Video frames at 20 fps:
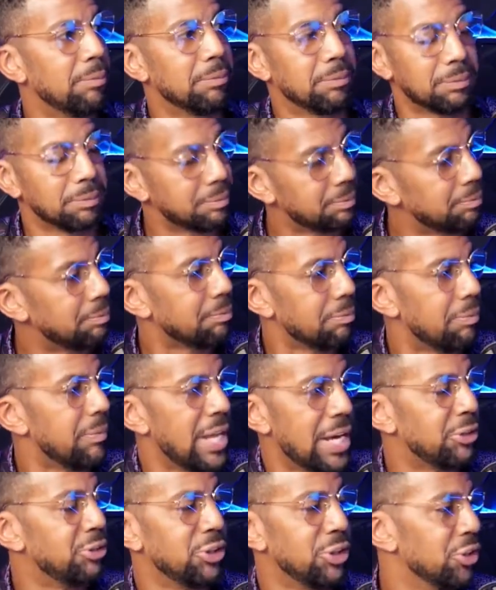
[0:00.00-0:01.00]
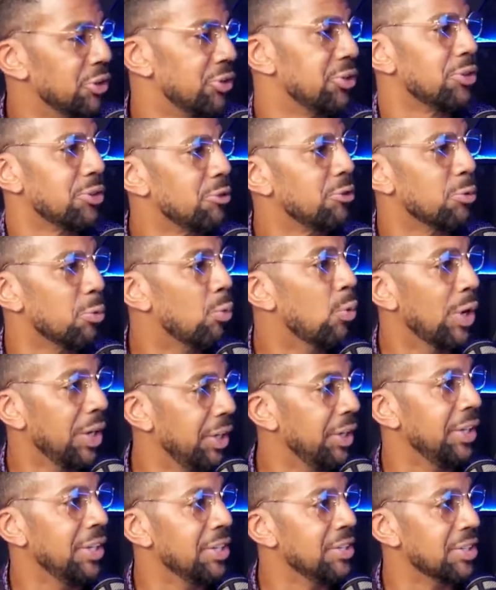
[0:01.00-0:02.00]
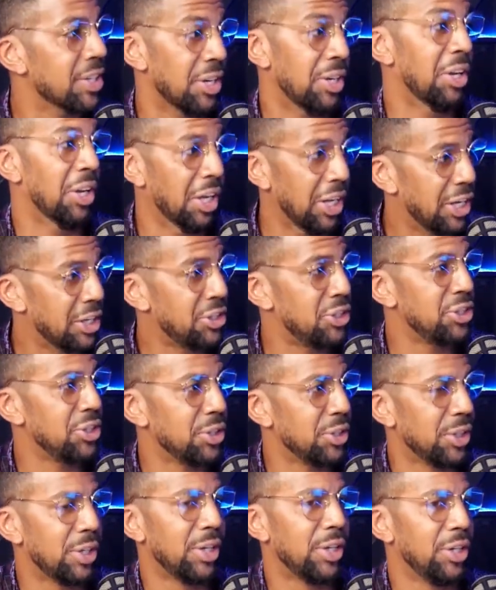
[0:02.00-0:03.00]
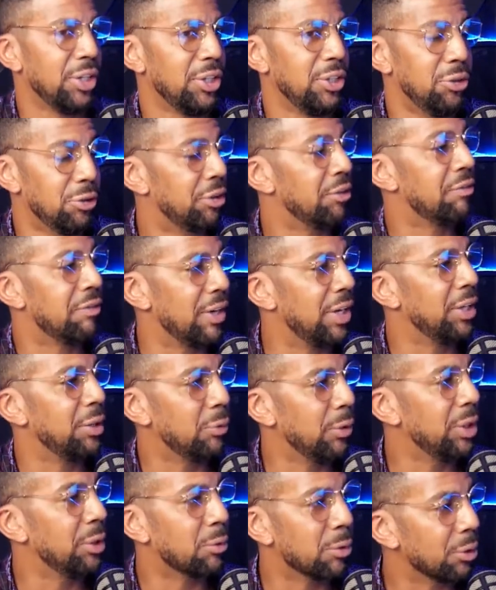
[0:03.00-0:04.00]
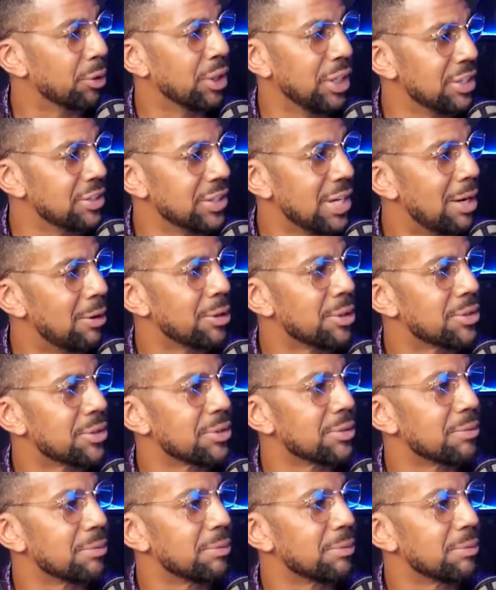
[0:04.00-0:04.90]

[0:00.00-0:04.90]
yeah that's just what it is, mm-hmm. unless you can find a way to work less hours.